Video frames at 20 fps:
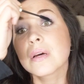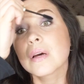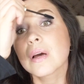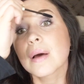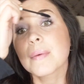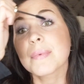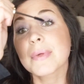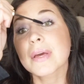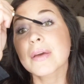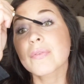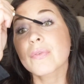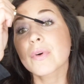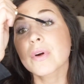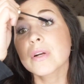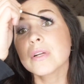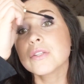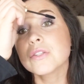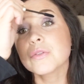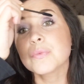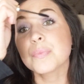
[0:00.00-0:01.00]
Like, if we're gonna
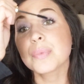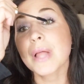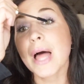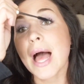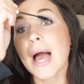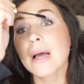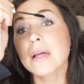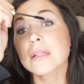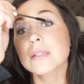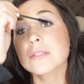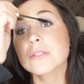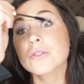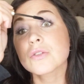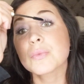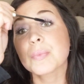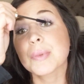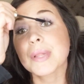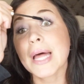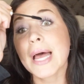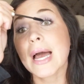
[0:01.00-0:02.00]
do black, let's do
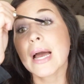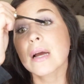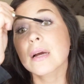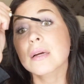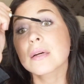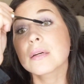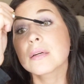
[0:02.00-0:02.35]
black.